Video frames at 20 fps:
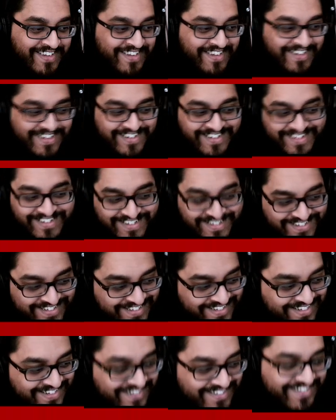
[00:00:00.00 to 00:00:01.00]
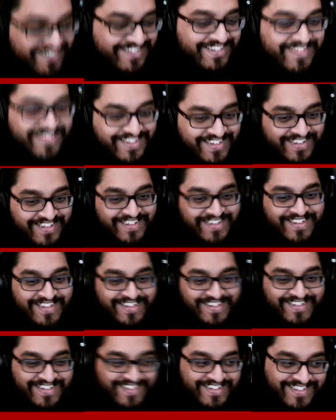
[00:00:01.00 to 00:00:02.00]

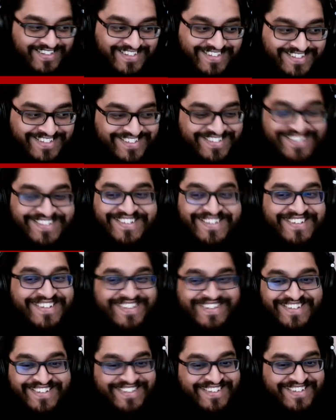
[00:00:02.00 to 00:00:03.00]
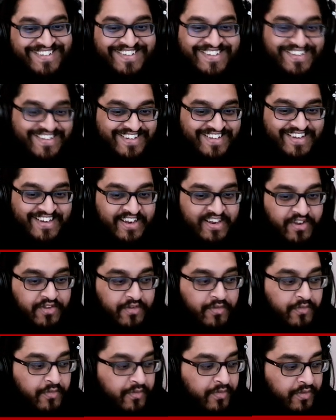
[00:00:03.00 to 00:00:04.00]

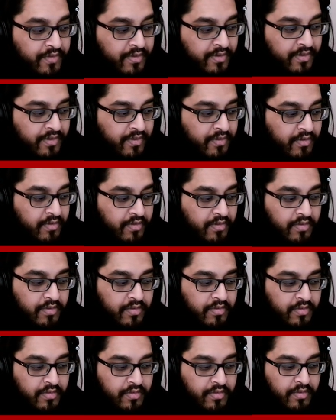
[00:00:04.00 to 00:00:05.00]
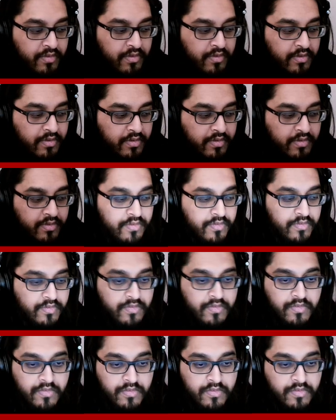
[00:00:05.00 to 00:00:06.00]

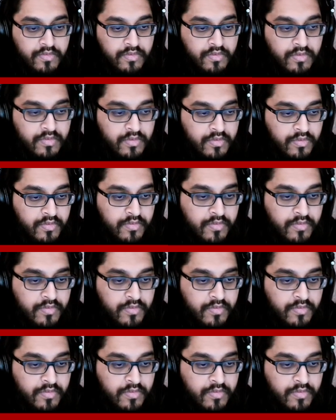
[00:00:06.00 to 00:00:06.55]
This person isn't speaking.